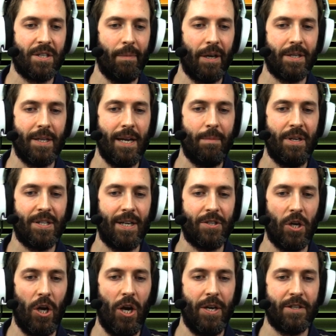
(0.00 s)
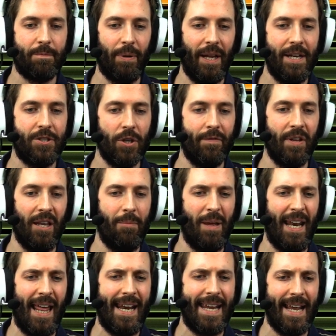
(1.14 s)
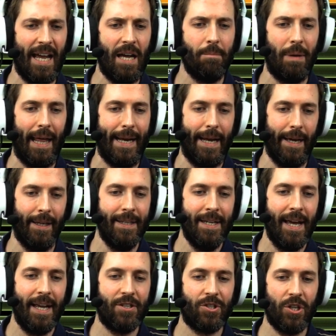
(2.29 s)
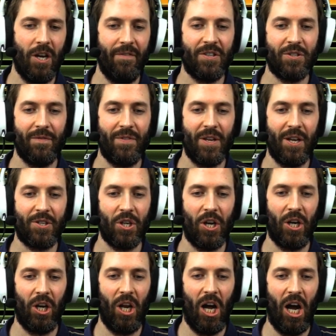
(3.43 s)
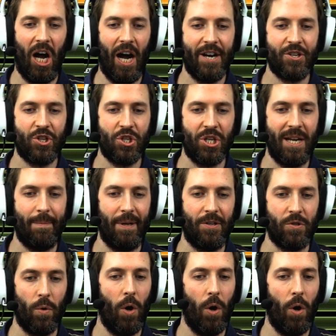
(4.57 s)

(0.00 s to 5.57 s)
among demons, has earned his place over the millennia in service of the eternal archdemons,